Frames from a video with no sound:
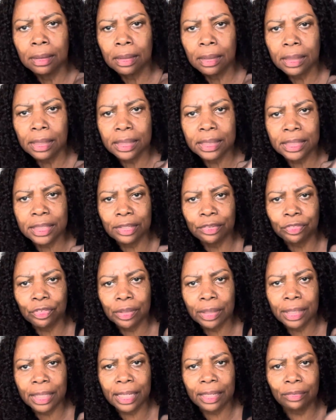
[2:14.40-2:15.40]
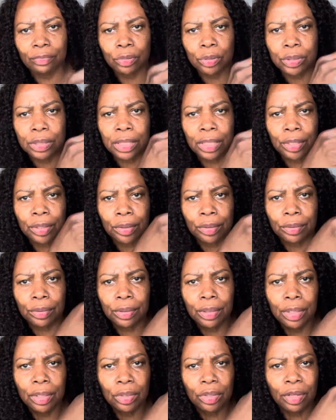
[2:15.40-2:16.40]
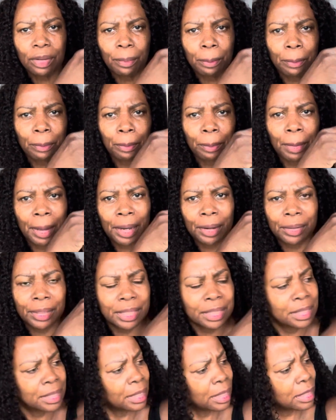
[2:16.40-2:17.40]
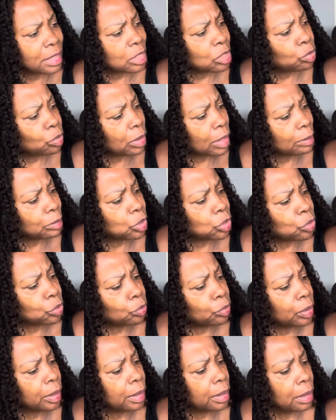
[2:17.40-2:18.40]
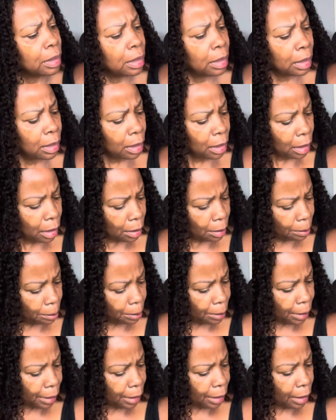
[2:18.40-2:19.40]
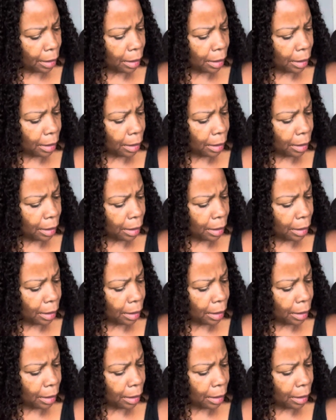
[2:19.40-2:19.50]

It's different levels here. You can barely see this what I'm showing, but